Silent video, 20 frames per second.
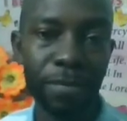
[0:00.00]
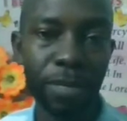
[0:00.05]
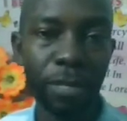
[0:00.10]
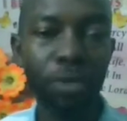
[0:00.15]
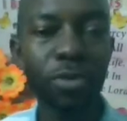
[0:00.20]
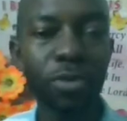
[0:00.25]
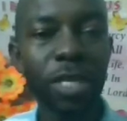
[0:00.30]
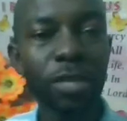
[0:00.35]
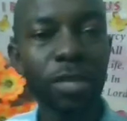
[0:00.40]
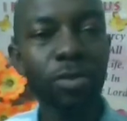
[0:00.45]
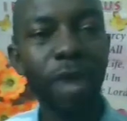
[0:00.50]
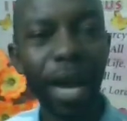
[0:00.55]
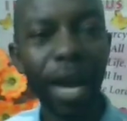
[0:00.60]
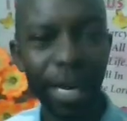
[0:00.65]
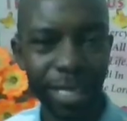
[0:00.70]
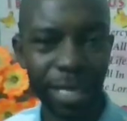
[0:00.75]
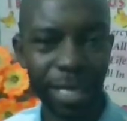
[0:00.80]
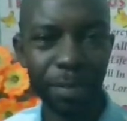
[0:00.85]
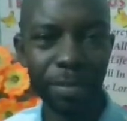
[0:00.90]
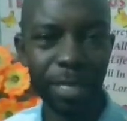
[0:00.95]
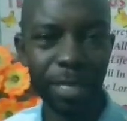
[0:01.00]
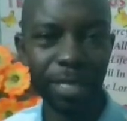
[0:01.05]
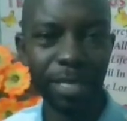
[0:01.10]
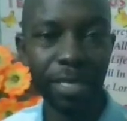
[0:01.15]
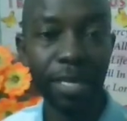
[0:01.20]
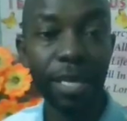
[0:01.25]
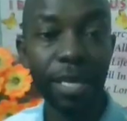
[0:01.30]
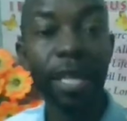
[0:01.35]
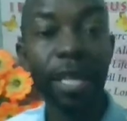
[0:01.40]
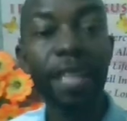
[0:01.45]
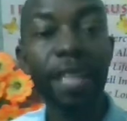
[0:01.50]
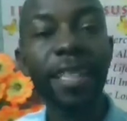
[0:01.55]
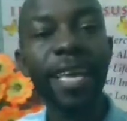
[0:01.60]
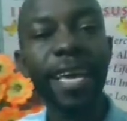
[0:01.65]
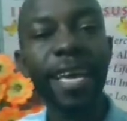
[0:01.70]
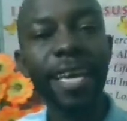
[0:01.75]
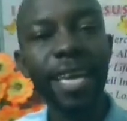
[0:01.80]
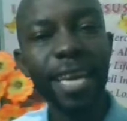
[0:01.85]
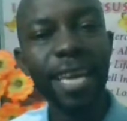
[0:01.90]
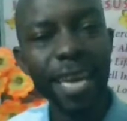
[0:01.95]
You need to accept it.
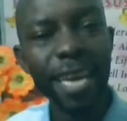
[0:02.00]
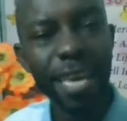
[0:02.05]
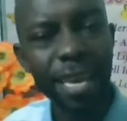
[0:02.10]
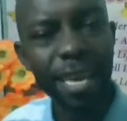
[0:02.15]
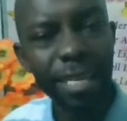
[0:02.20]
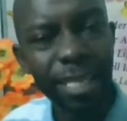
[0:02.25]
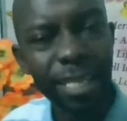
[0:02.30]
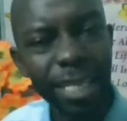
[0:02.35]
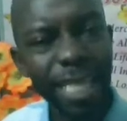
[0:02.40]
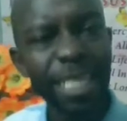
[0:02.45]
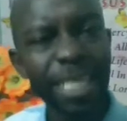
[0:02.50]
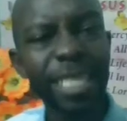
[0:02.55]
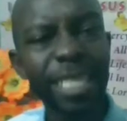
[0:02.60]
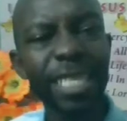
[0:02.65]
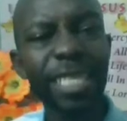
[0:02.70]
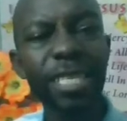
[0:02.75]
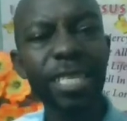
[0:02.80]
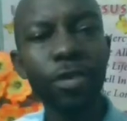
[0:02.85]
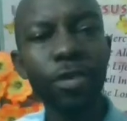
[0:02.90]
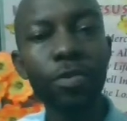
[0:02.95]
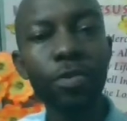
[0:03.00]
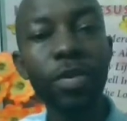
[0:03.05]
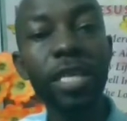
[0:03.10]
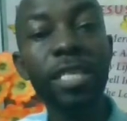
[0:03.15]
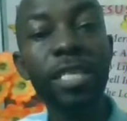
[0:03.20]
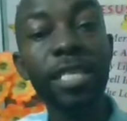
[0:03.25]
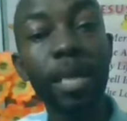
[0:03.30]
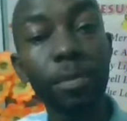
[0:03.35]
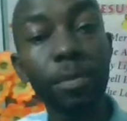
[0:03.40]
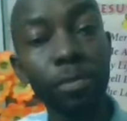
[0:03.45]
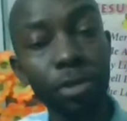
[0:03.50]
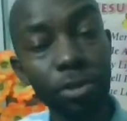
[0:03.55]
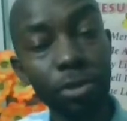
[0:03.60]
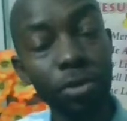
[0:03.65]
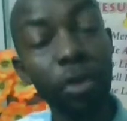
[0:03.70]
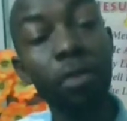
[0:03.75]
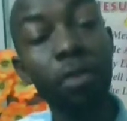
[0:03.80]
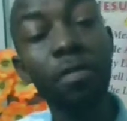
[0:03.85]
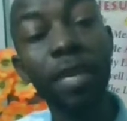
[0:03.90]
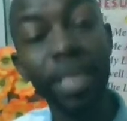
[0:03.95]
The intensity will subdue
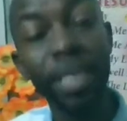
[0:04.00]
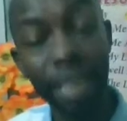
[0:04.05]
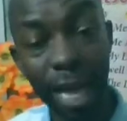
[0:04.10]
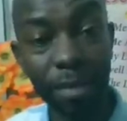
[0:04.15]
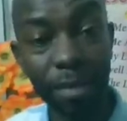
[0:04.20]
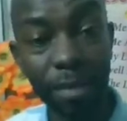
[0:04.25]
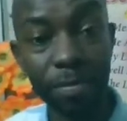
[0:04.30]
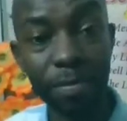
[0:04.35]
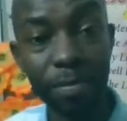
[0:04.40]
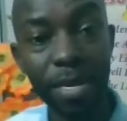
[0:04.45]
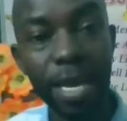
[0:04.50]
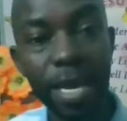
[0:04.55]
over time.